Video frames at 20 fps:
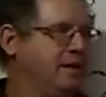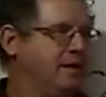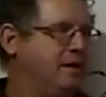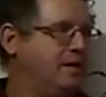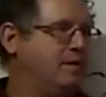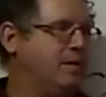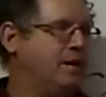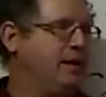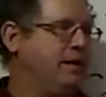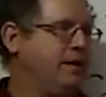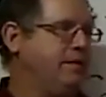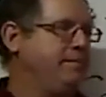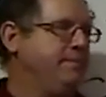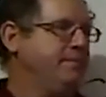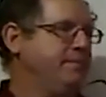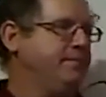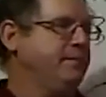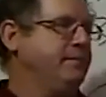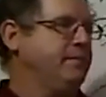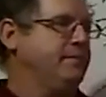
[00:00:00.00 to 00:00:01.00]
All right.
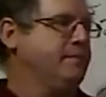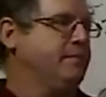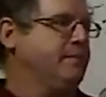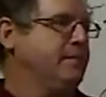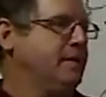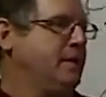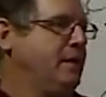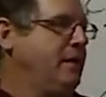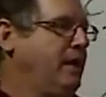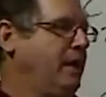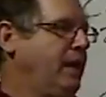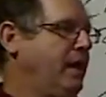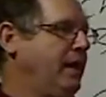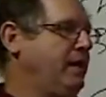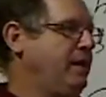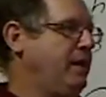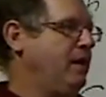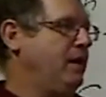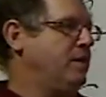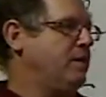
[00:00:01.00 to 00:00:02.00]

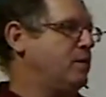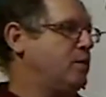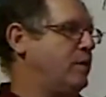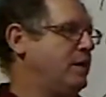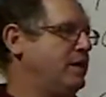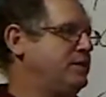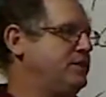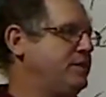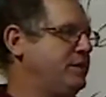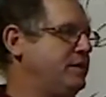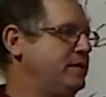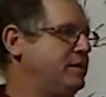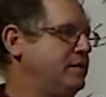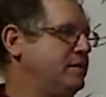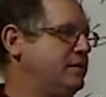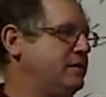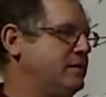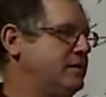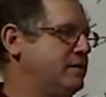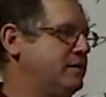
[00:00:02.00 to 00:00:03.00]
Any other
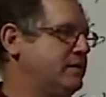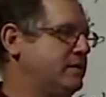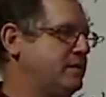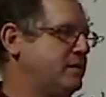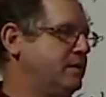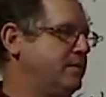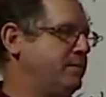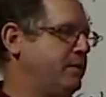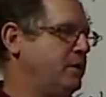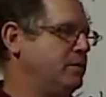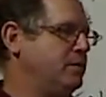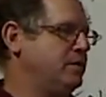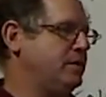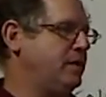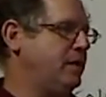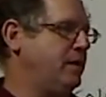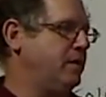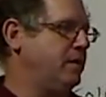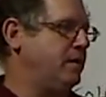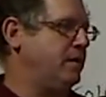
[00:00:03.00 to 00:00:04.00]
questions to post
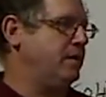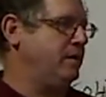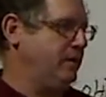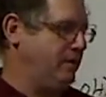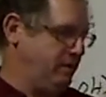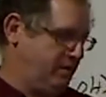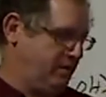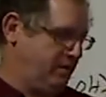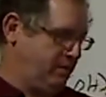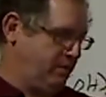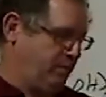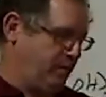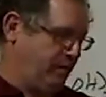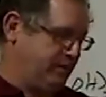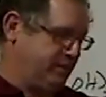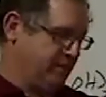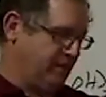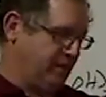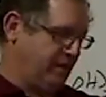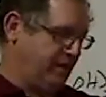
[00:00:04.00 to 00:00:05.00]
here? We
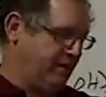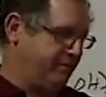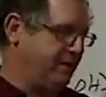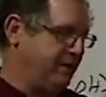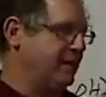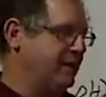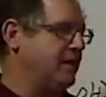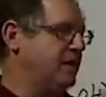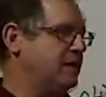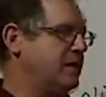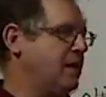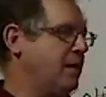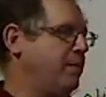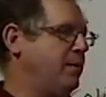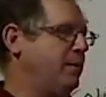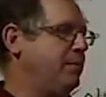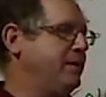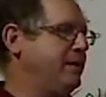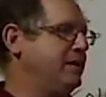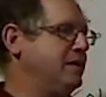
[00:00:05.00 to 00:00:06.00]
still have like a
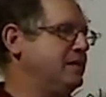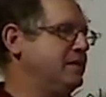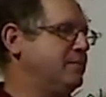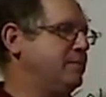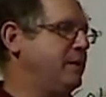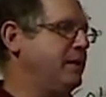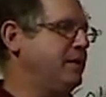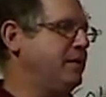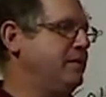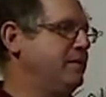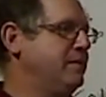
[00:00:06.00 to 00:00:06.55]
couple minutes, but